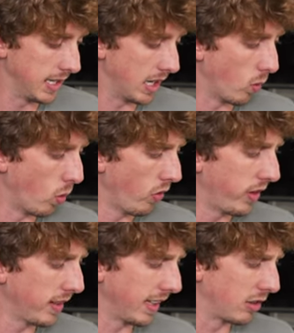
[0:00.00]
Now, one
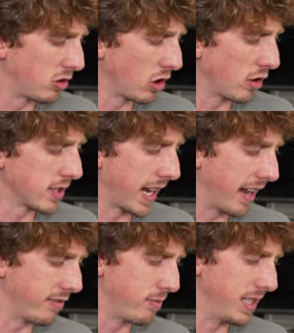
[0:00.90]
thing that does
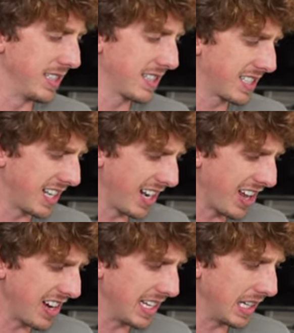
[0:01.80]
have me
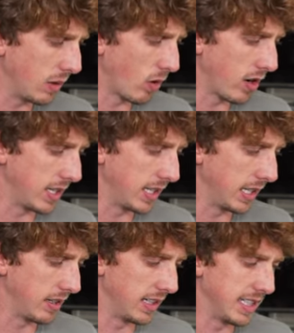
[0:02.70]
slightly worried
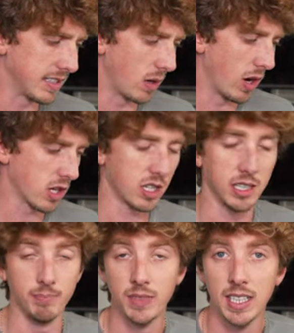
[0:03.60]
here is our watch
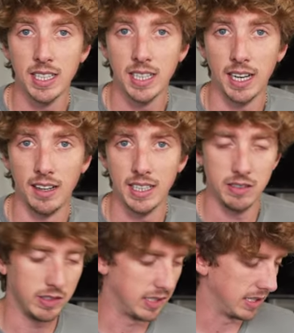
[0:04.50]
time our
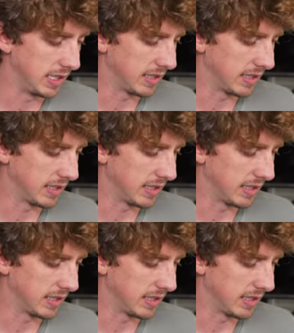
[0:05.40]
AVD.